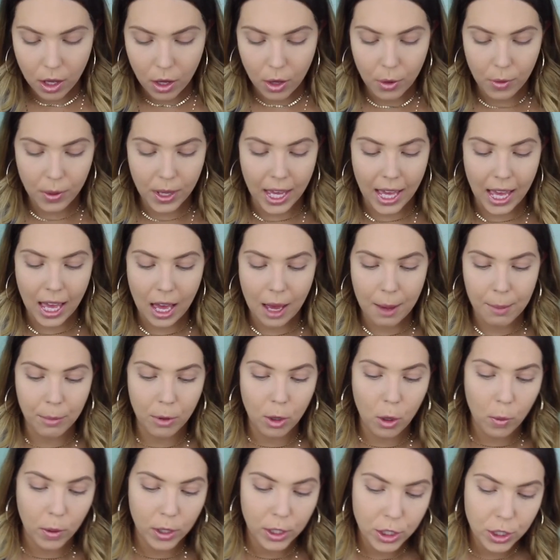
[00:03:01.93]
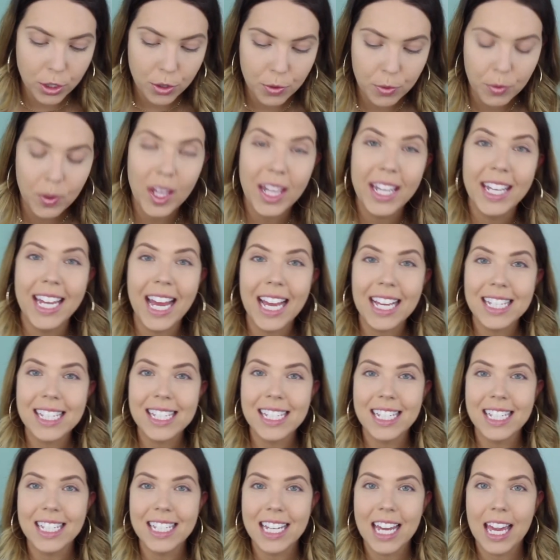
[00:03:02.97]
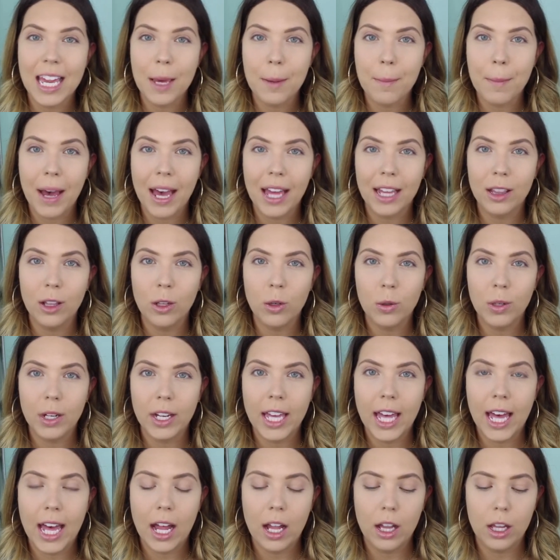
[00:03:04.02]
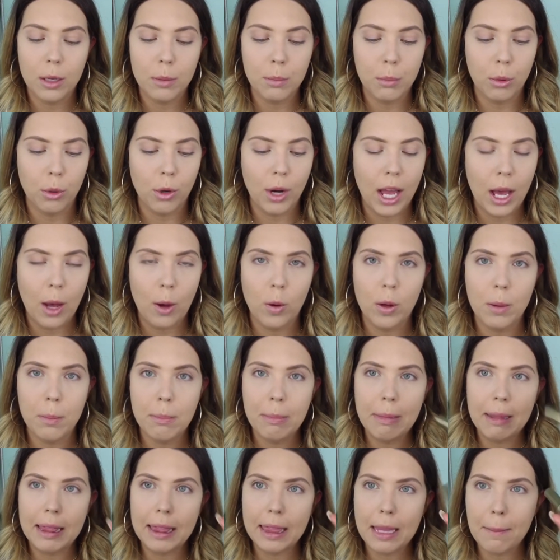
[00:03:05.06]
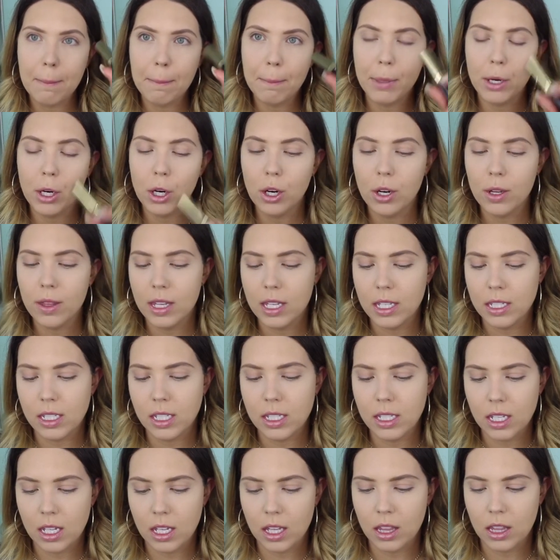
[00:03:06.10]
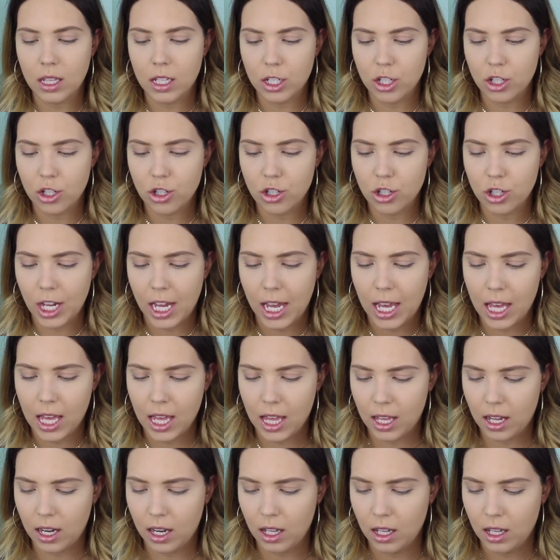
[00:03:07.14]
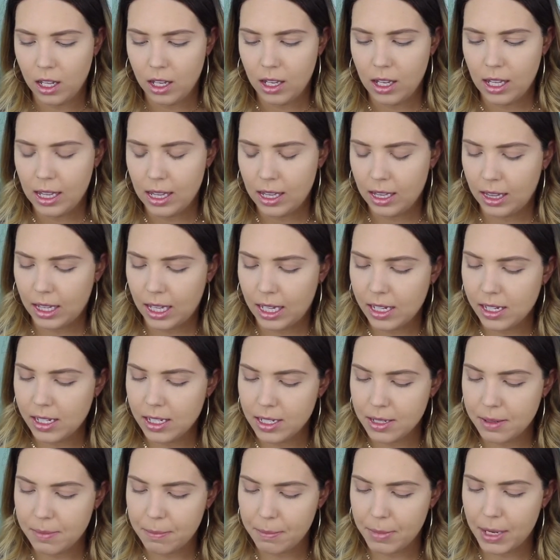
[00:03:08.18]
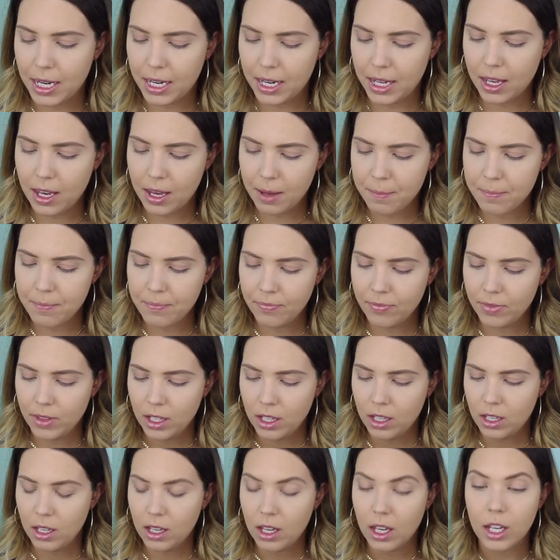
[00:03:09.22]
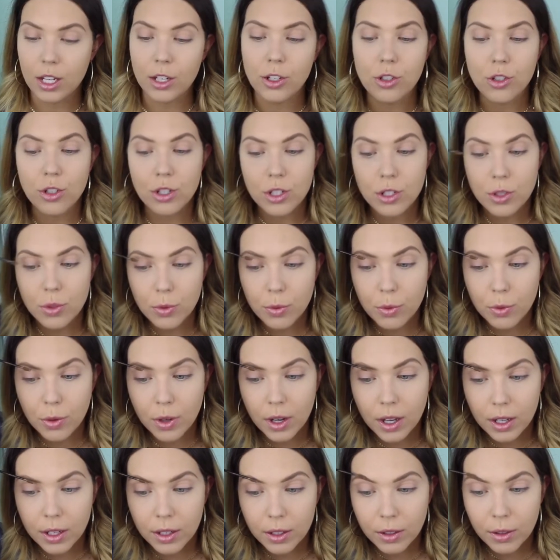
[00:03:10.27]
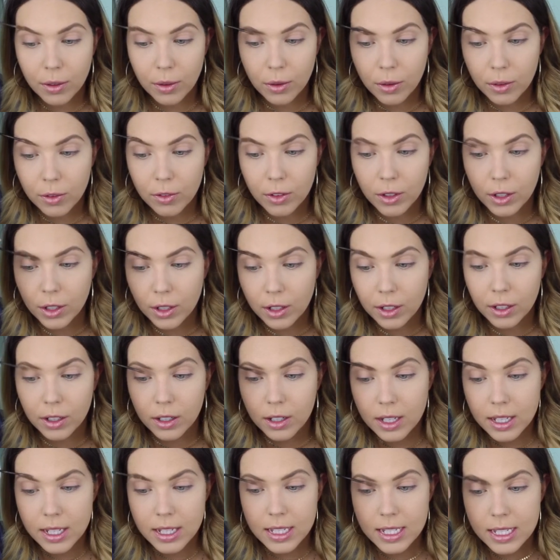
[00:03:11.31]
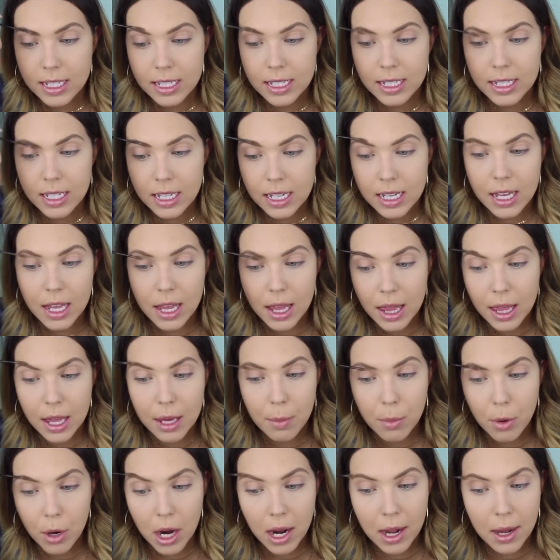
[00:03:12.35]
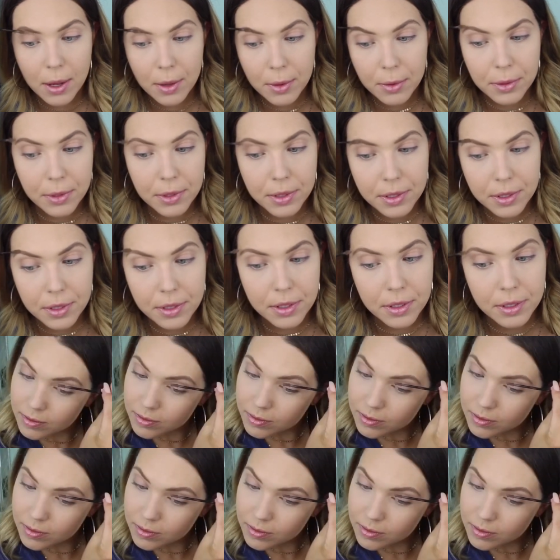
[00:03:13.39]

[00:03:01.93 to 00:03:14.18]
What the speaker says: Okay, I'm going to next take my L'Oreal Brow Plumper. This is in the shade light to medium, and just run over the brows.